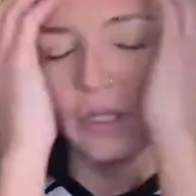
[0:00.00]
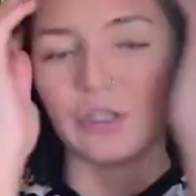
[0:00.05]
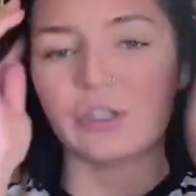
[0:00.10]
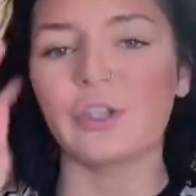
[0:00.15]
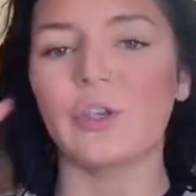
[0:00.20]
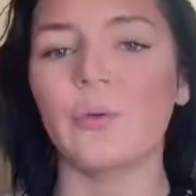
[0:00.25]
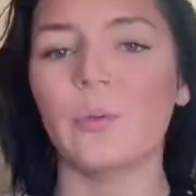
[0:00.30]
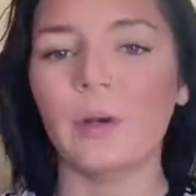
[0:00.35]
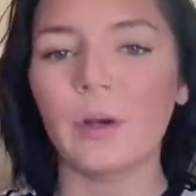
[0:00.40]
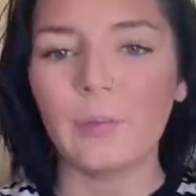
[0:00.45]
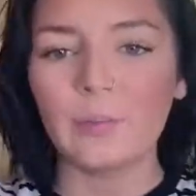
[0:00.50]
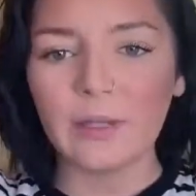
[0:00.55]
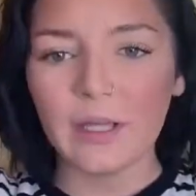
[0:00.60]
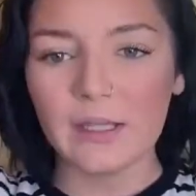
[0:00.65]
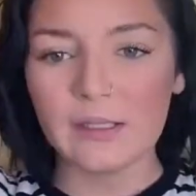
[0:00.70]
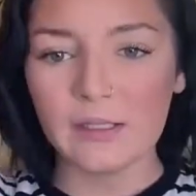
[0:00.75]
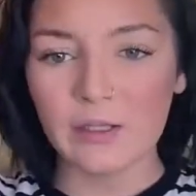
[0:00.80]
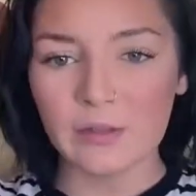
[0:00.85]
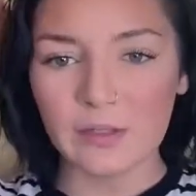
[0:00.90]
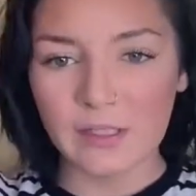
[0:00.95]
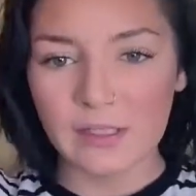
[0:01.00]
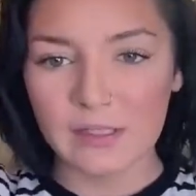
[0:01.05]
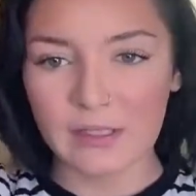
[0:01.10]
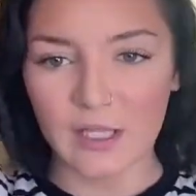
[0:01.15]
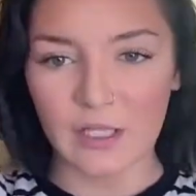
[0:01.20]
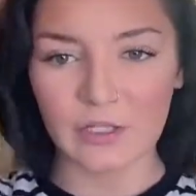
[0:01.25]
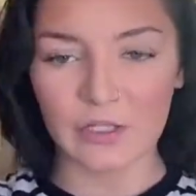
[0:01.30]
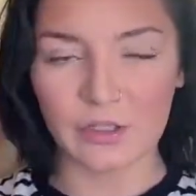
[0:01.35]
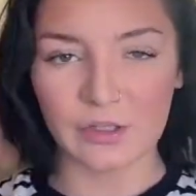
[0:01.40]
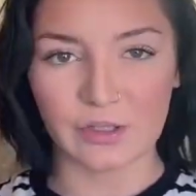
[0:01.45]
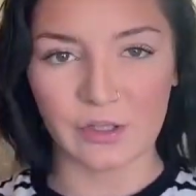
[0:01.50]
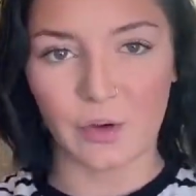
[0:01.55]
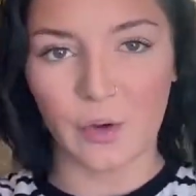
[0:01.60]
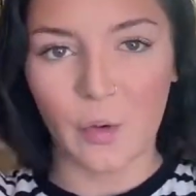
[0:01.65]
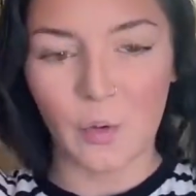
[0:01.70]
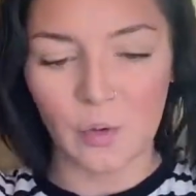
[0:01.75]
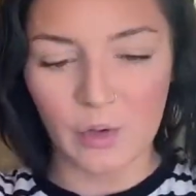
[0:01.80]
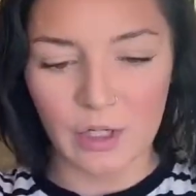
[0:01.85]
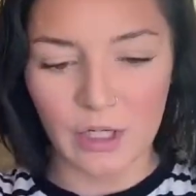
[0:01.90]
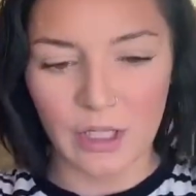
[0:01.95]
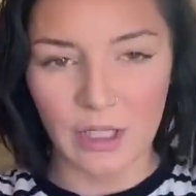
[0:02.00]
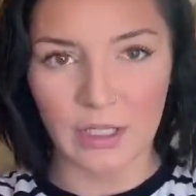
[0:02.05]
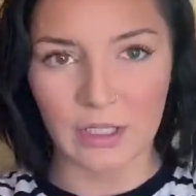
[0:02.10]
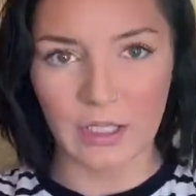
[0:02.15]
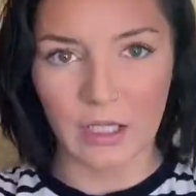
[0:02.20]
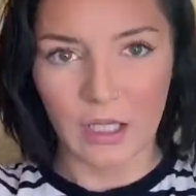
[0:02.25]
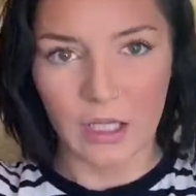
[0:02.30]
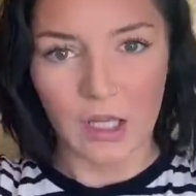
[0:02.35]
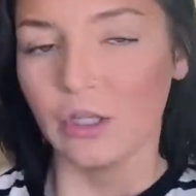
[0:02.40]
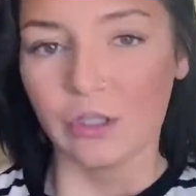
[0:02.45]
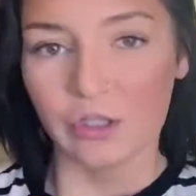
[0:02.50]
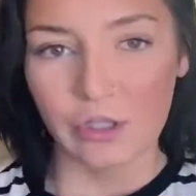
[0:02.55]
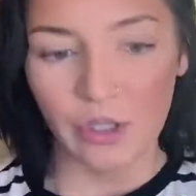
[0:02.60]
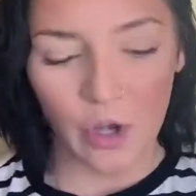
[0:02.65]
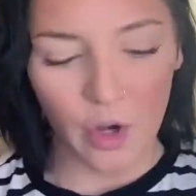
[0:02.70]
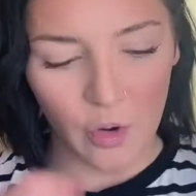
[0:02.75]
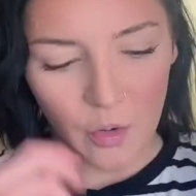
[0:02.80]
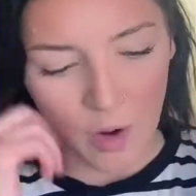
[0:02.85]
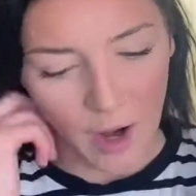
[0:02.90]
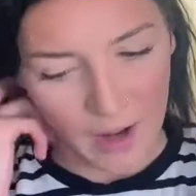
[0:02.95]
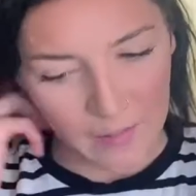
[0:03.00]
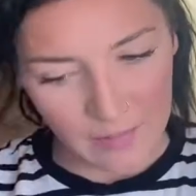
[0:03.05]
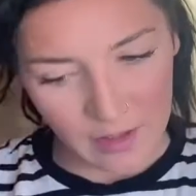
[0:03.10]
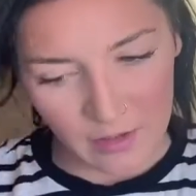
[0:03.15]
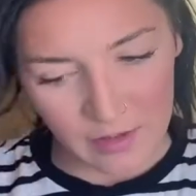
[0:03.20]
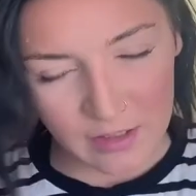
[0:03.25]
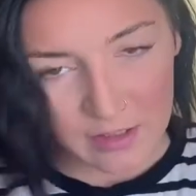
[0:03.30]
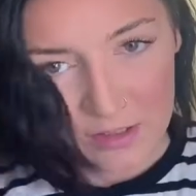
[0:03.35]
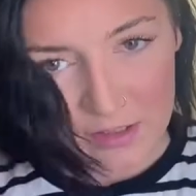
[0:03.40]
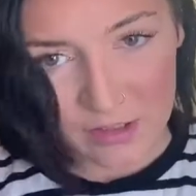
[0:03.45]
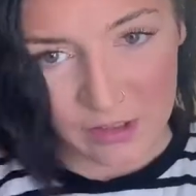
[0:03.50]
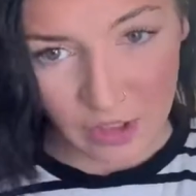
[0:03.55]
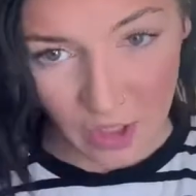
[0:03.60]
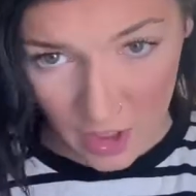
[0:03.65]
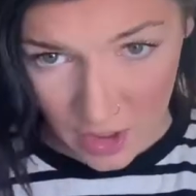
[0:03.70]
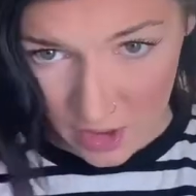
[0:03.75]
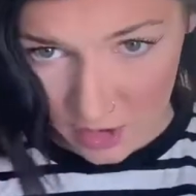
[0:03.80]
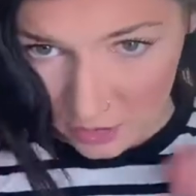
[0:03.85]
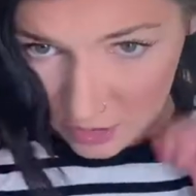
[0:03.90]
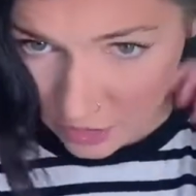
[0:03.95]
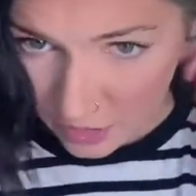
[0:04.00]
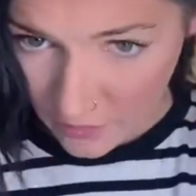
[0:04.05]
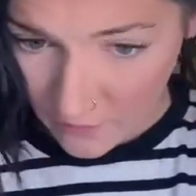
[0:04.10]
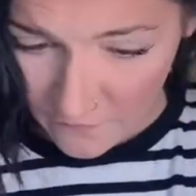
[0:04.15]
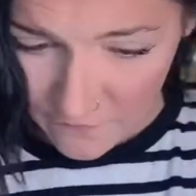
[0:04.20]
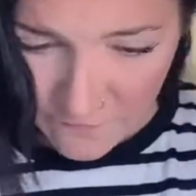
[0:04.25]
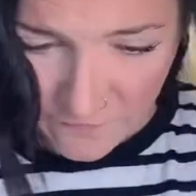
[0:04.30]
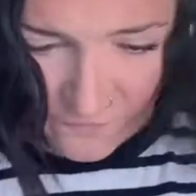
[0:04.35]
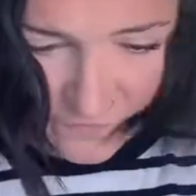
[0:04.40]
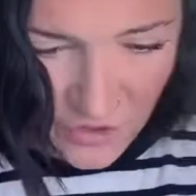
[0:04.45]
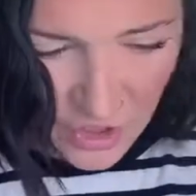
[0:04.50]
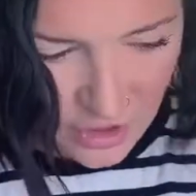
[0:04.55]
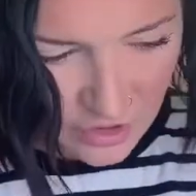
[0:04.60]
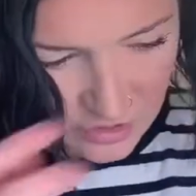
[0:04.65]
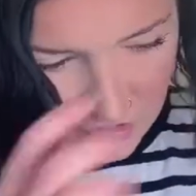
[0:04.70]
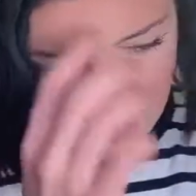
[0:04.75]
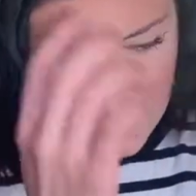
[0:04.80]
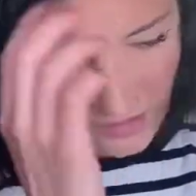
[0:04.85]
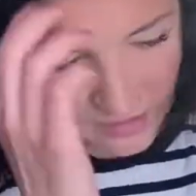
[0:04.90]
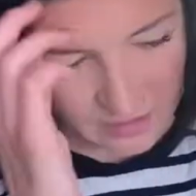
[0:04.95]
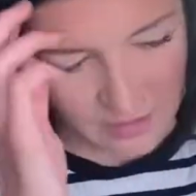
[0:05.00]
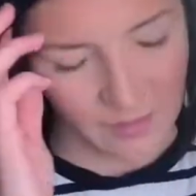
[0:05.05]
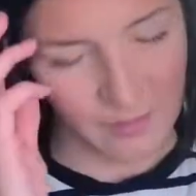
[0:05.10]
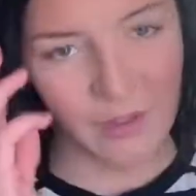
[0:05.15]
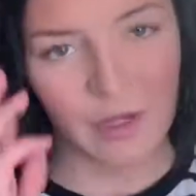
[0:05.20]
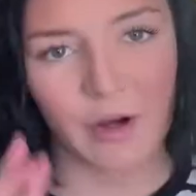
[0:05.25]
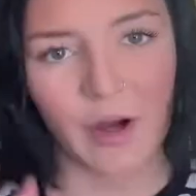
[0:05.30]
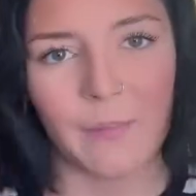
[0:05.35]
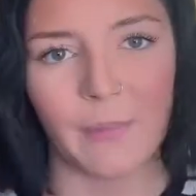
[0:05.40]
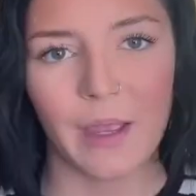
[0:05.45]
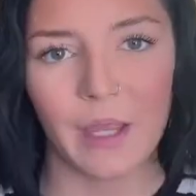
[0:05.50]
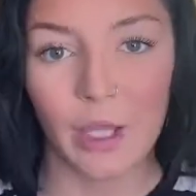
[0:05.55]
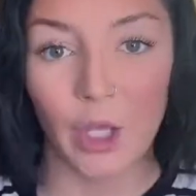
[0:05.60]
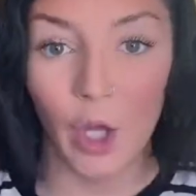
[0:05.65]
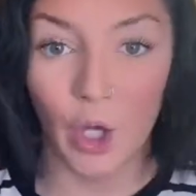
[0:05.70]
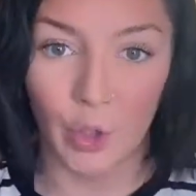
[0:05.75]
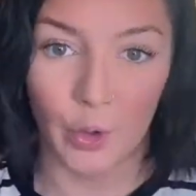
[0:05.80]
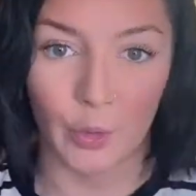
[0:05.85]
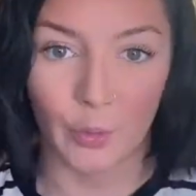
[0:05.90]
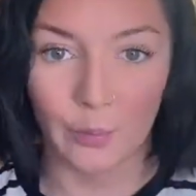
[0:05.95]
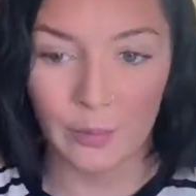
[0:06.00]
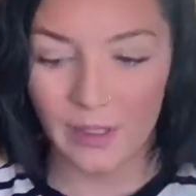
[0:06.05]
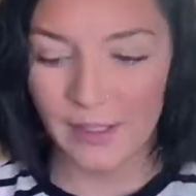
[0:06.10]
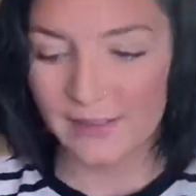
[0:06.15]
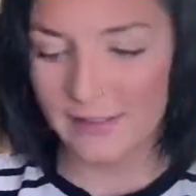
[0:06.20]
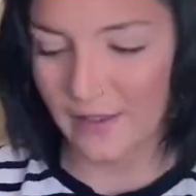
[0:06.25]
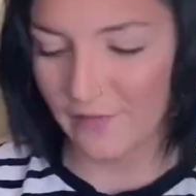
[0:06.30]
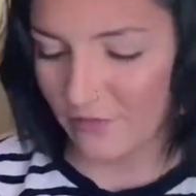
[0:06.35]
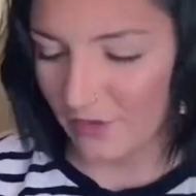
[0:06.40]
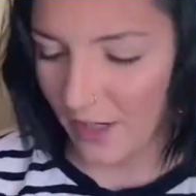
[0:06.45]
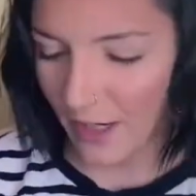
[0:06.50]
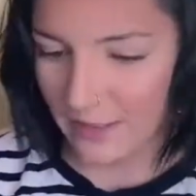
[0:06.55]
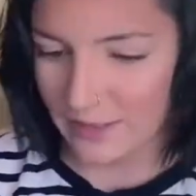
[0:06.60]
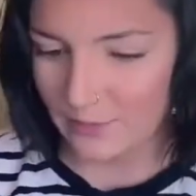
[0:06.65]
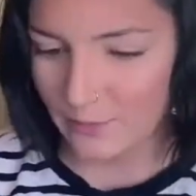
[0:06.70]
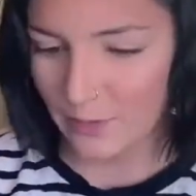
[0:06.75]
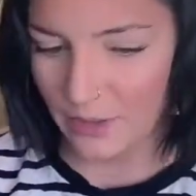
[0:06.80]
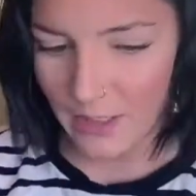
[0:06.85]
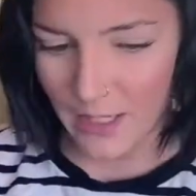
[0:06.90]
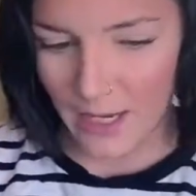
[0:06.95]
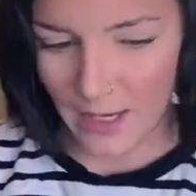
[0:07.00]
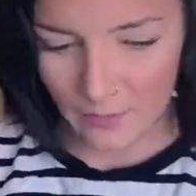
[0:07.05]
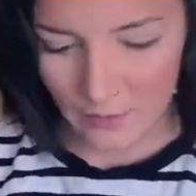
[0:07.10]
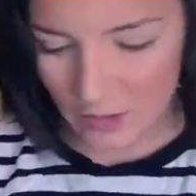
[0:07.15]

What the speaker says: So you want to place those extensions accordingly. So I'm going to start first. Let me grab my comb because I forgot to put it out